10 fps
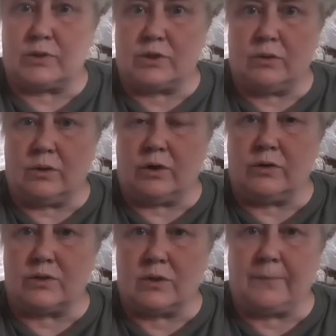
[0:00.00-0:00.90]
to
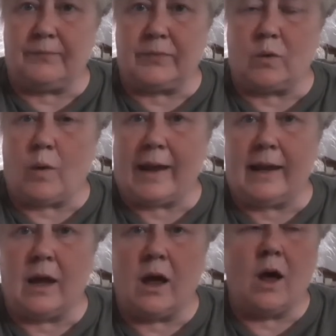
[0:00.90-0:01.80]
lose weight
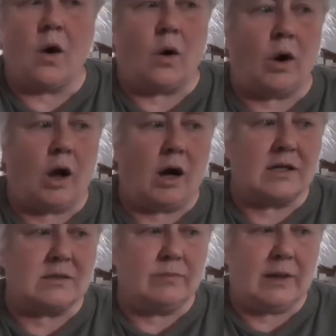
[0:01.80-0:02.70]
or
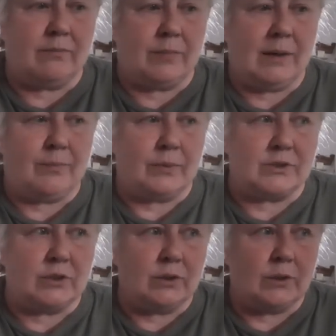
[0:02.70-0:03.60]
cause people
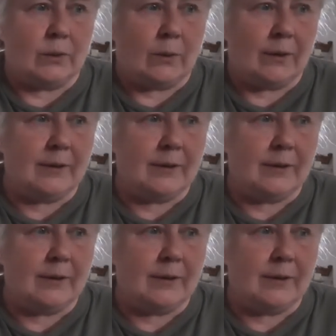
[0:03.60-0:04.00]
to